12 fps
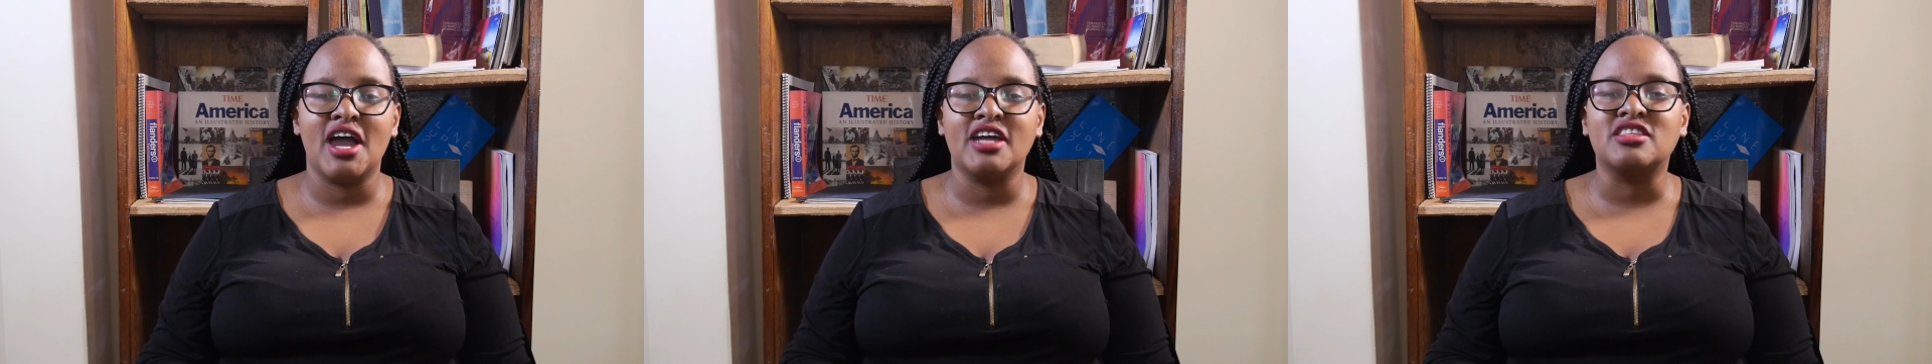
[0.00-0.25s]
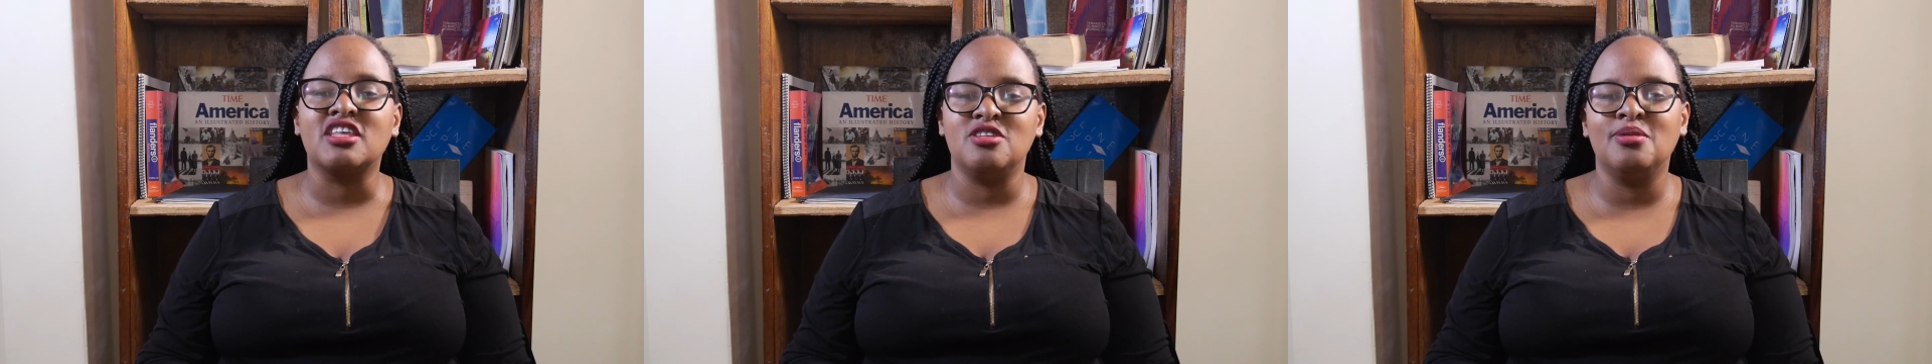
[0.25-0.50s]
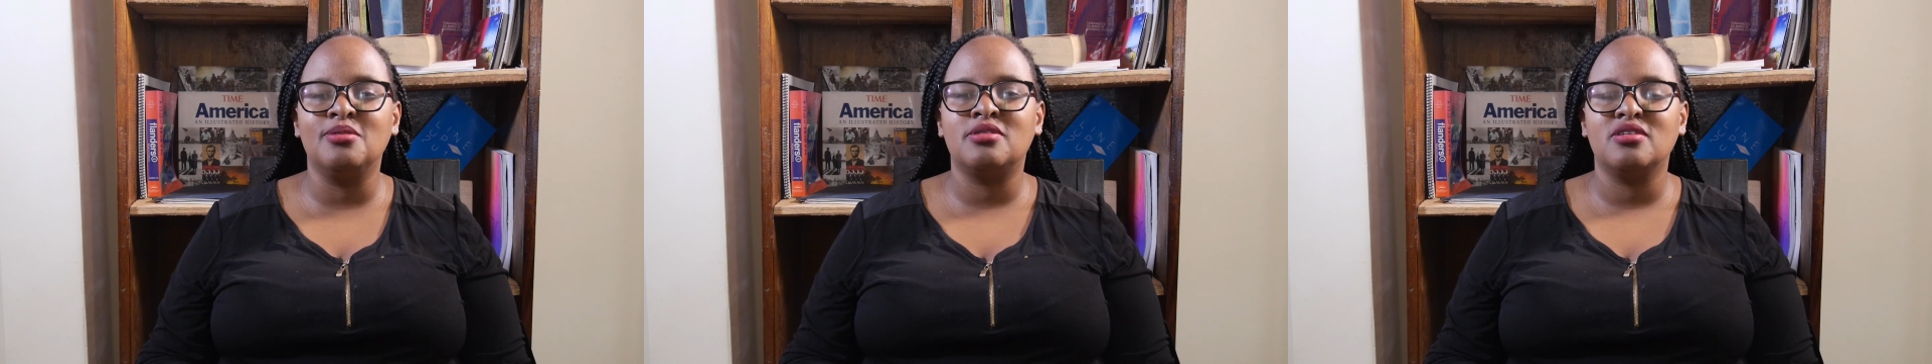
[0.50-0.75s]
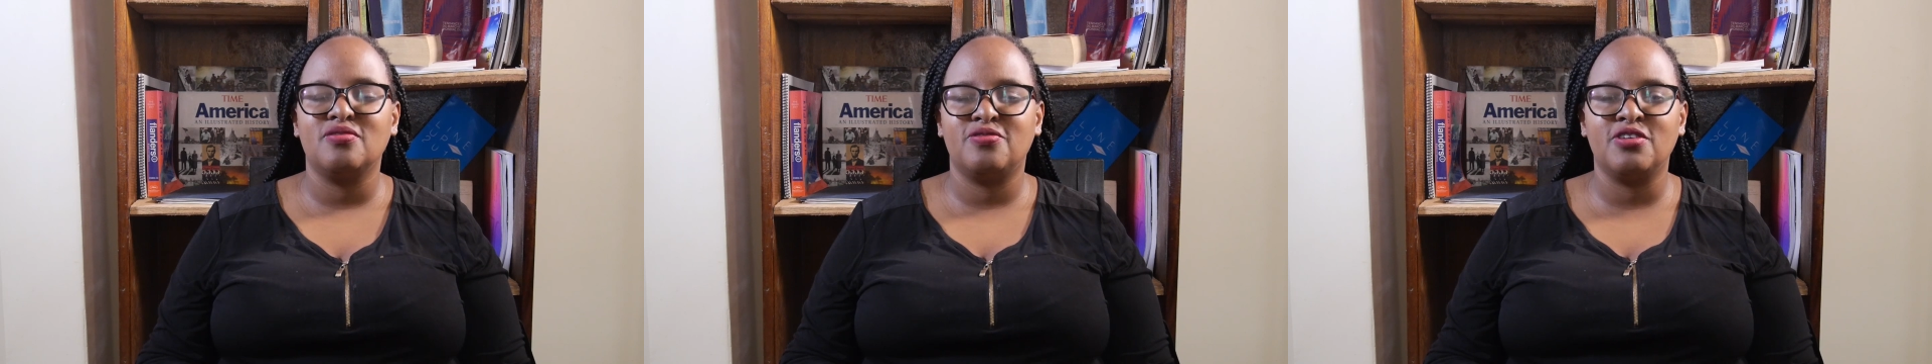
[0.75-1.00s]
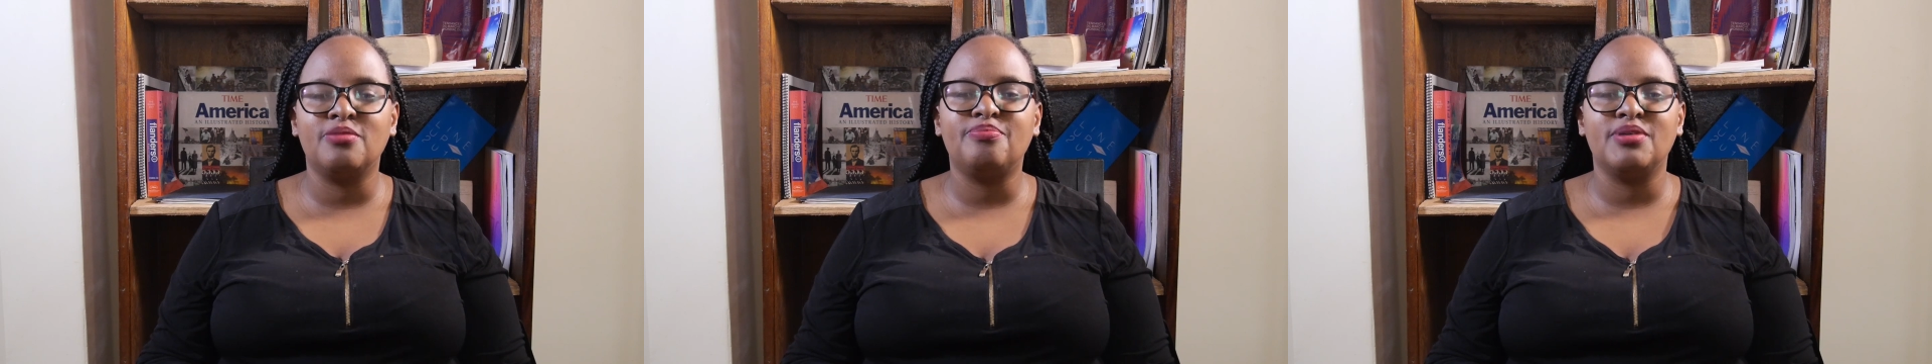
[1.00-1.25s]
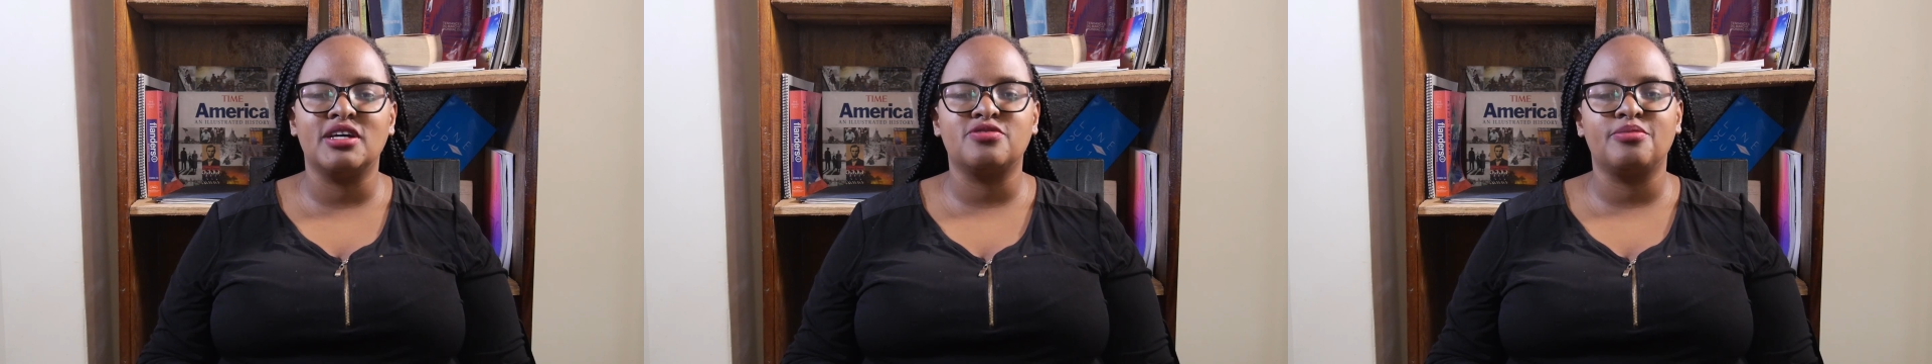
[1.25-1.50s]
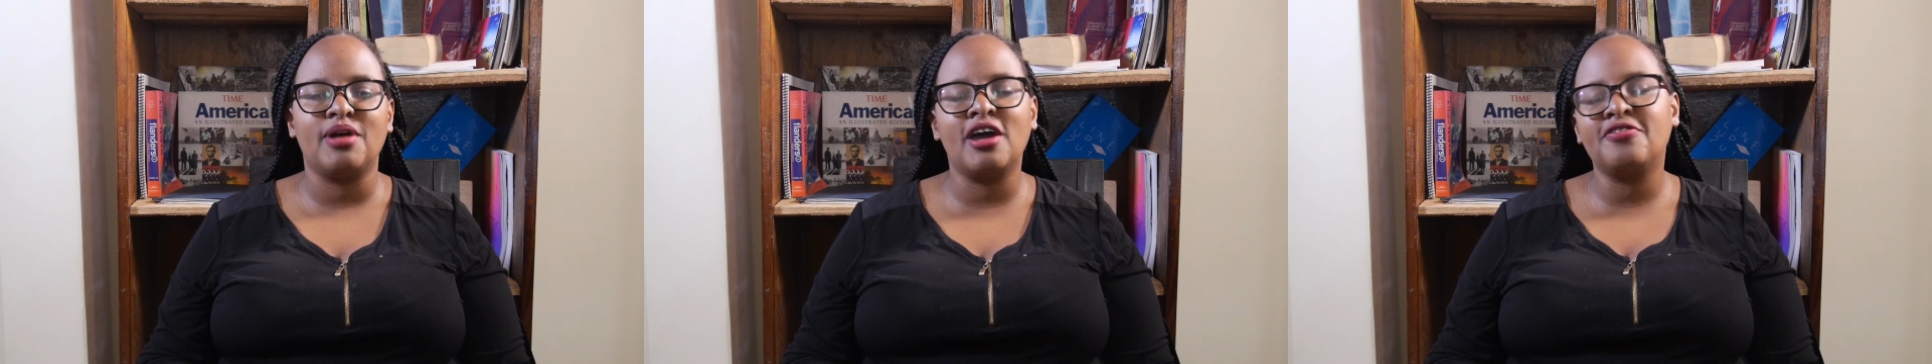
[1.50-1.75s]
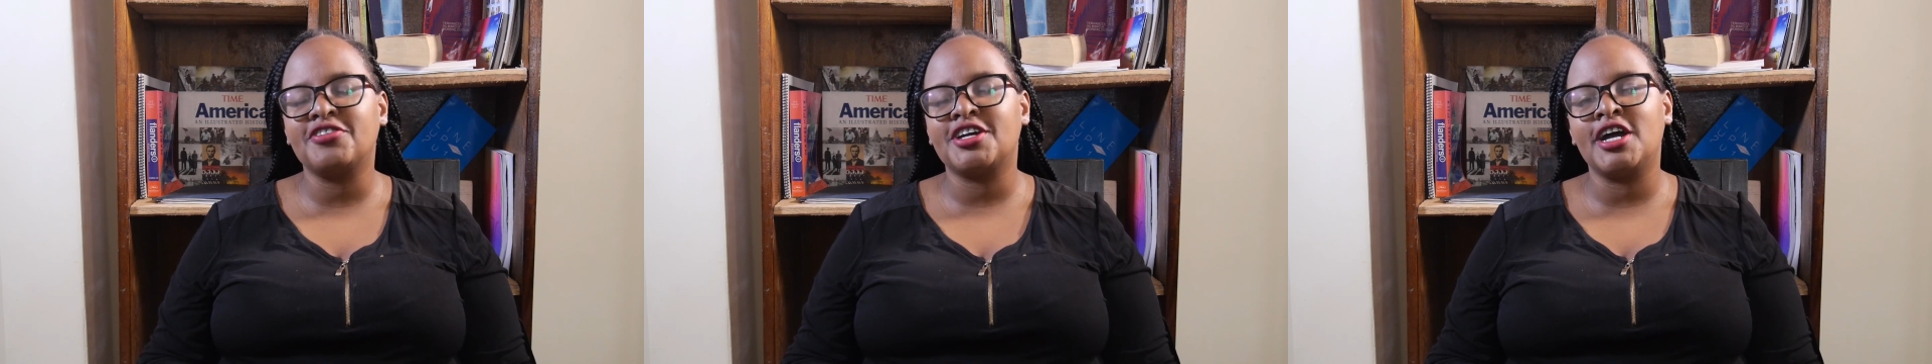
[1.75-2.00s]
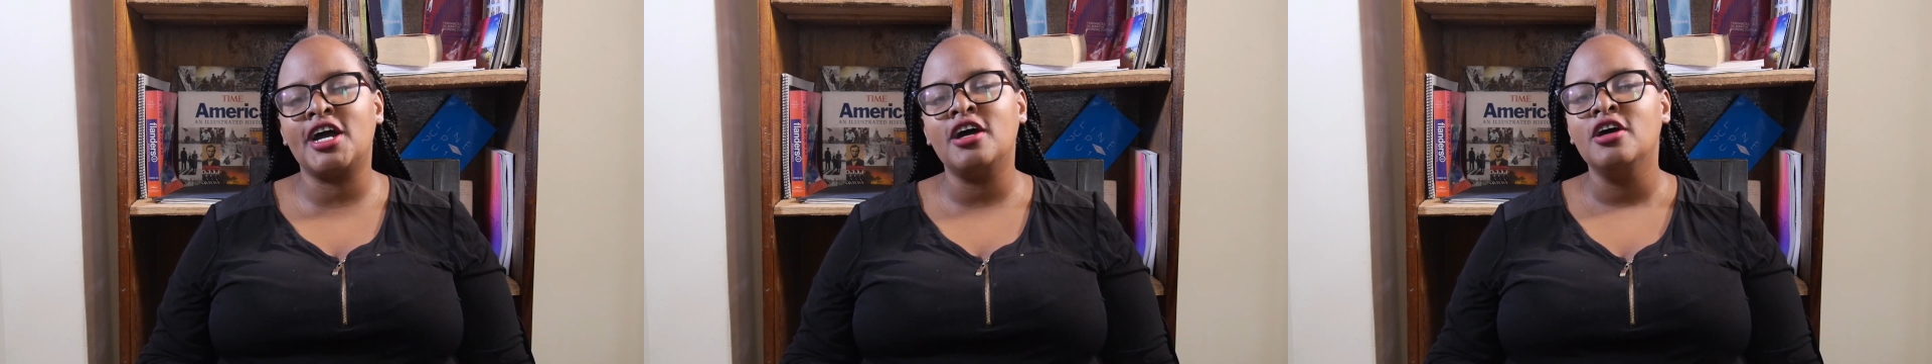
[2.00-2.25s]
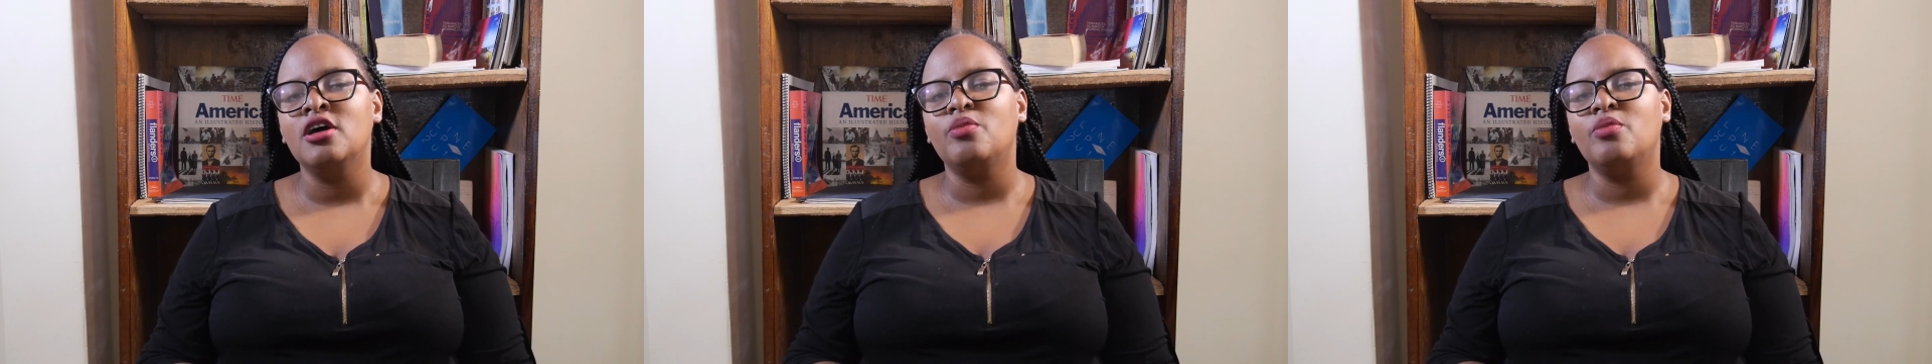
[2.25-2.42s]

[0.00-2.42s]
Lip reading: at the Youth Film Platform Africa,